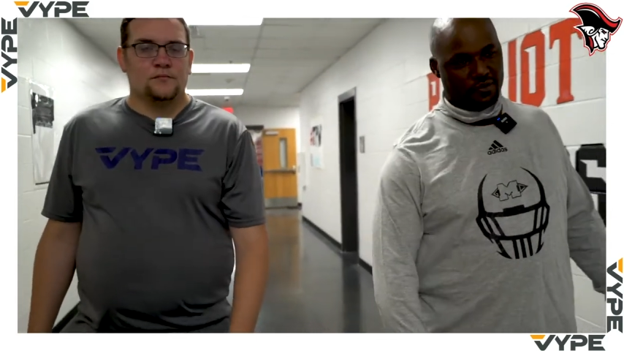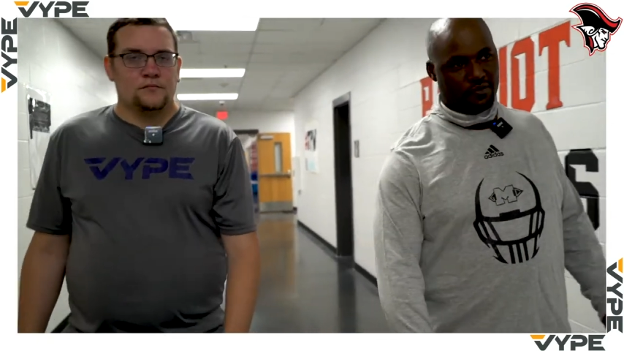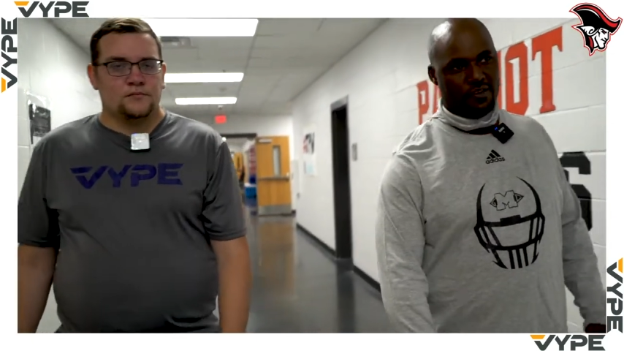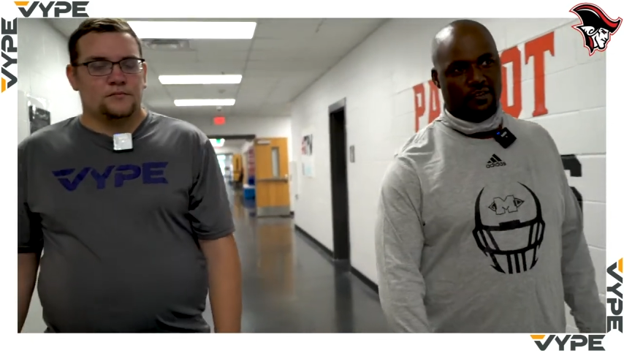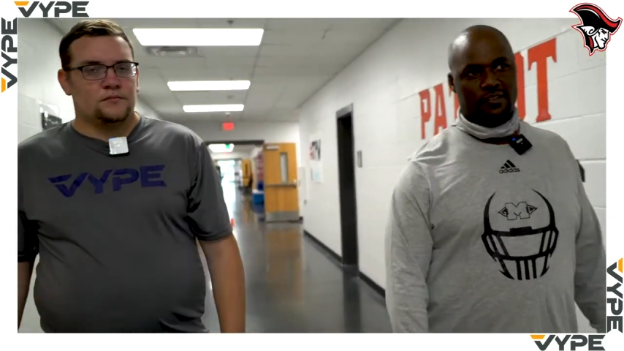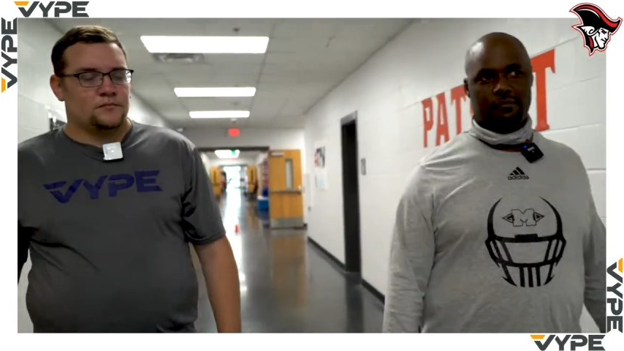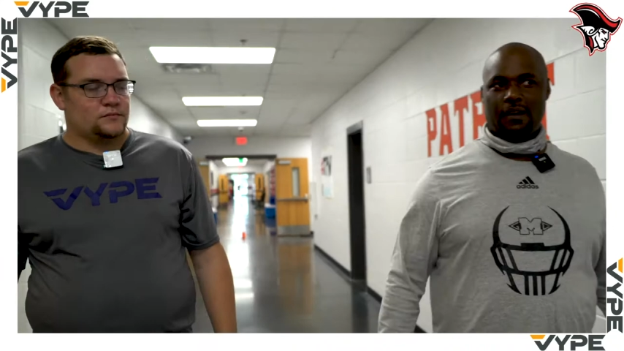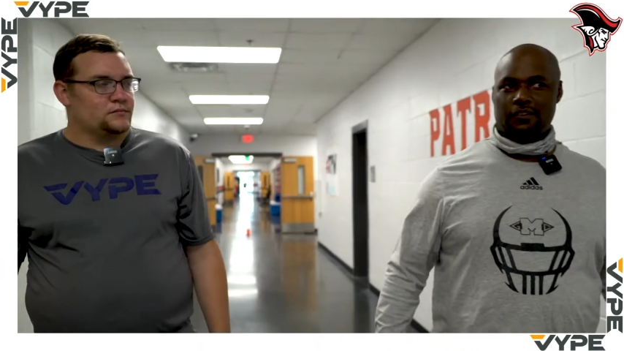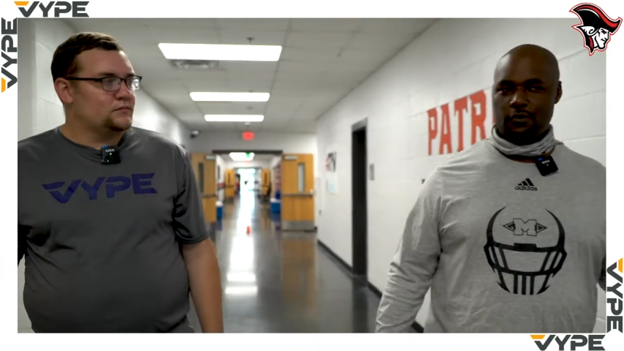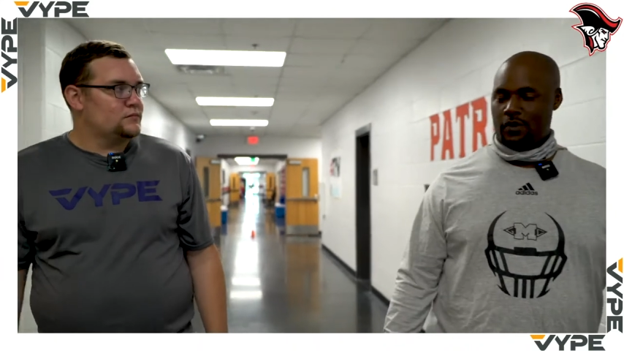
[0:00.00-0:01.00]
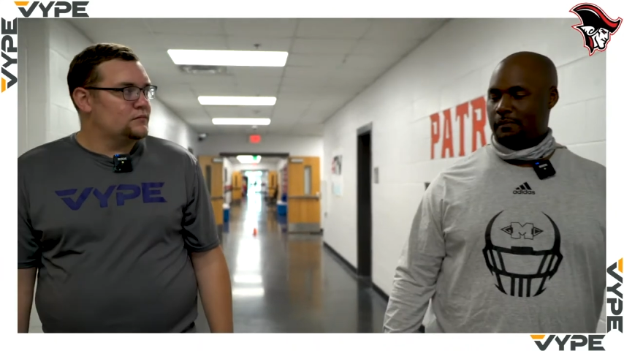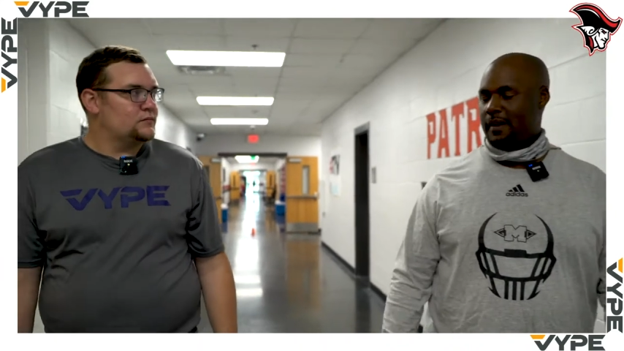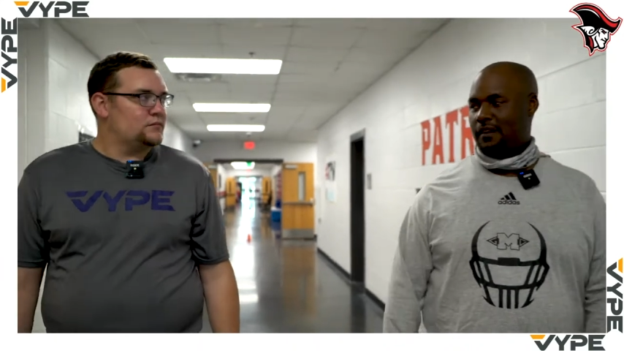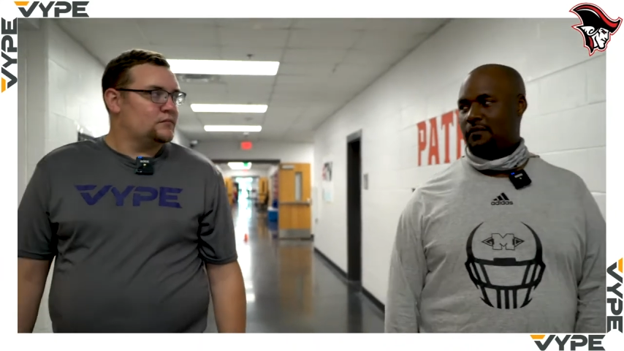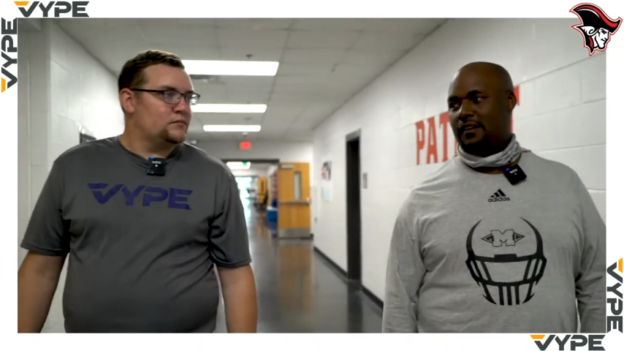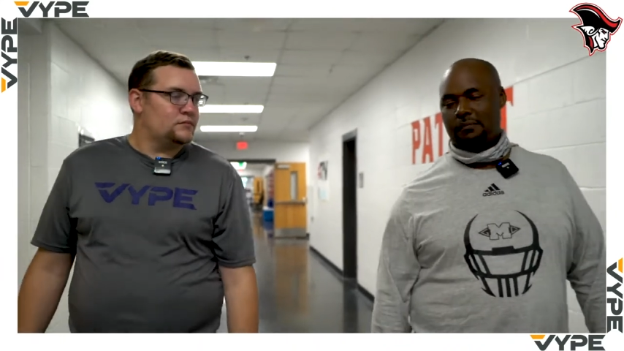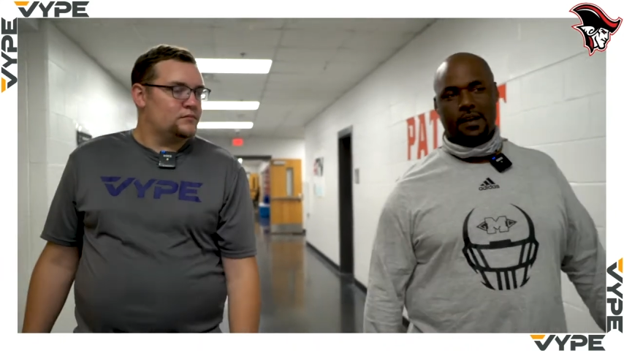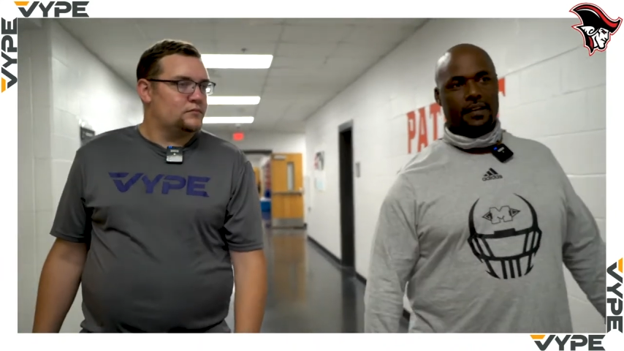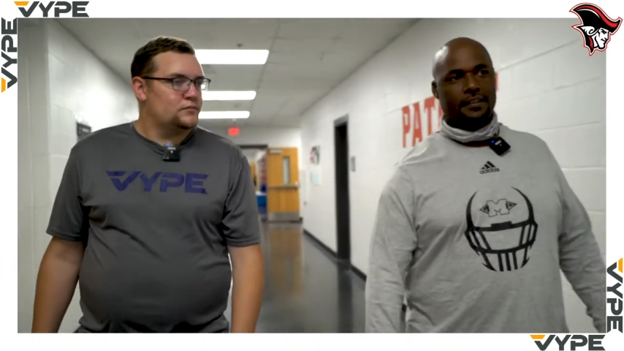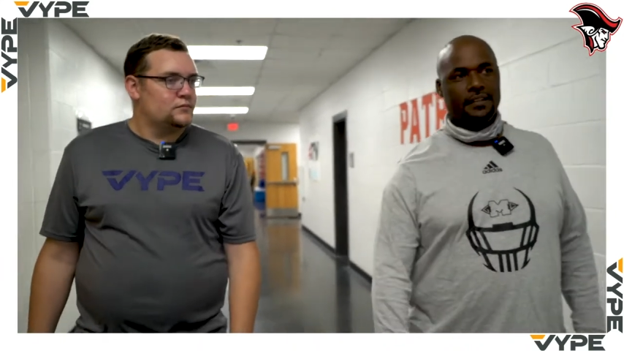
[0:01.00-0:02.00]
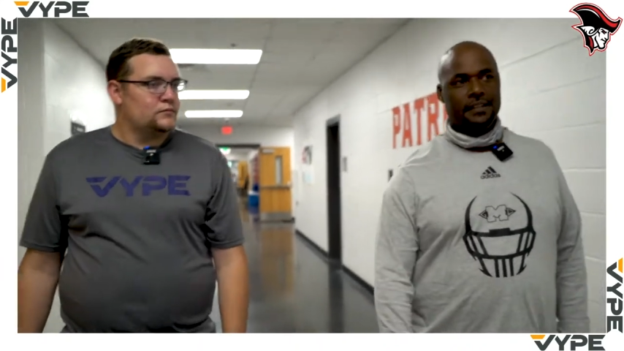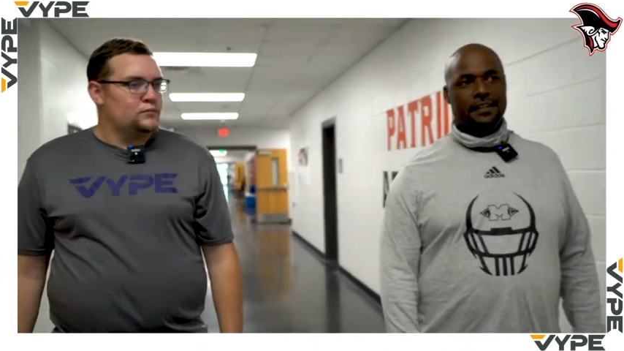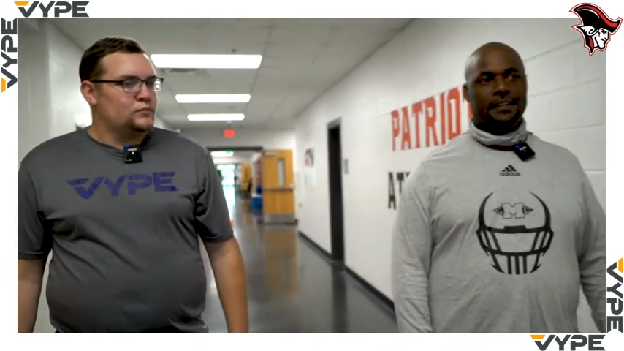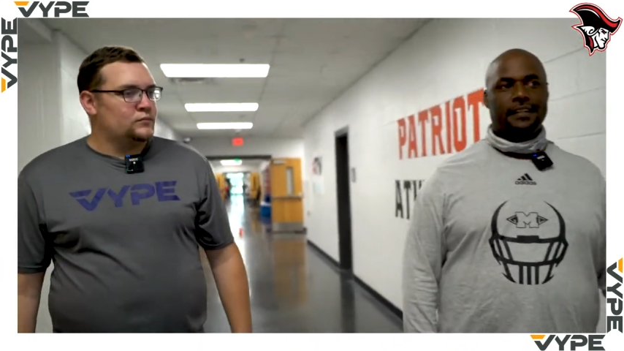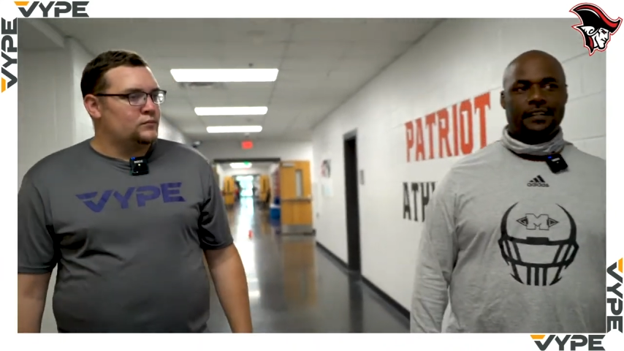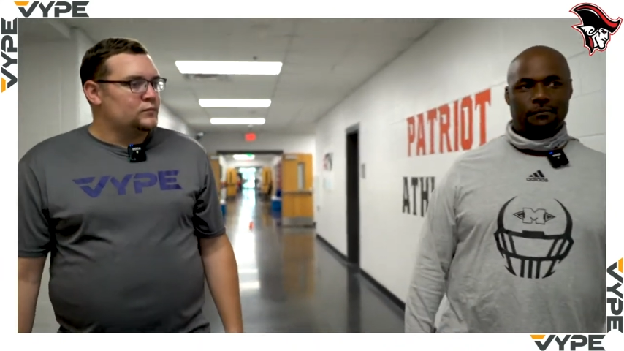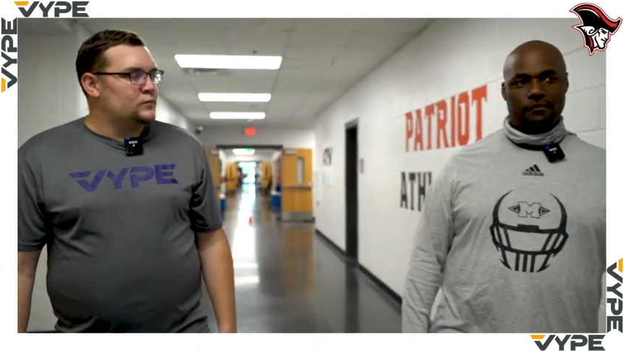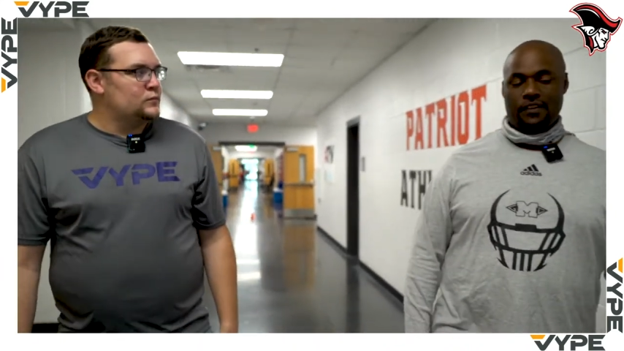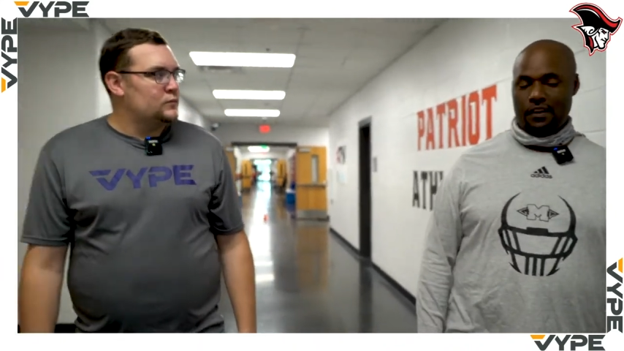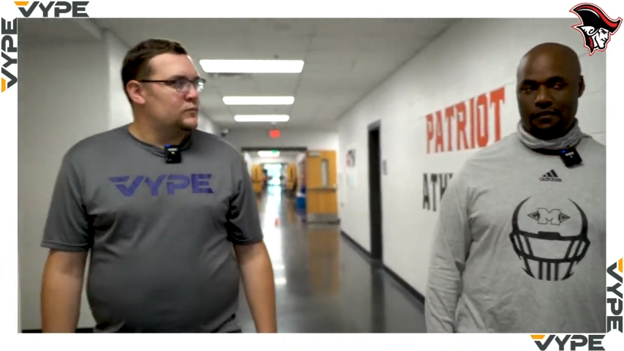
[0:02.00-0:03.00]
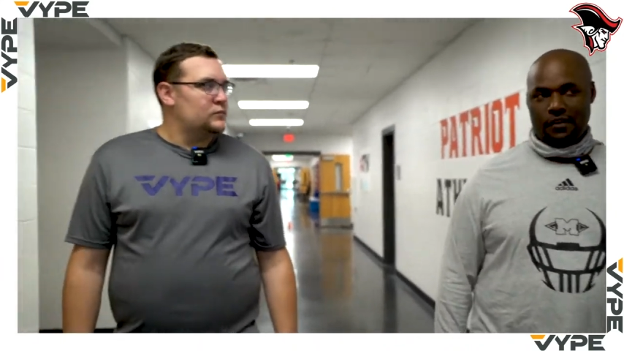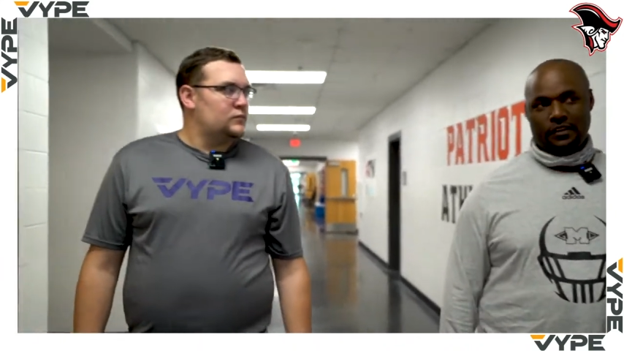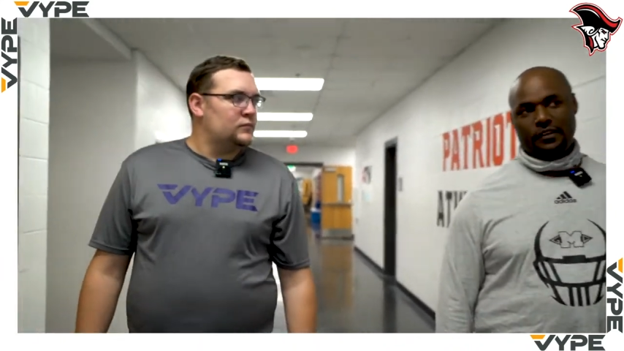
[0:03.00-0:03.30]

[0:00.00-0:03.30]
Speaker 1: strong. He's about a 200 pound running back. Um, very, very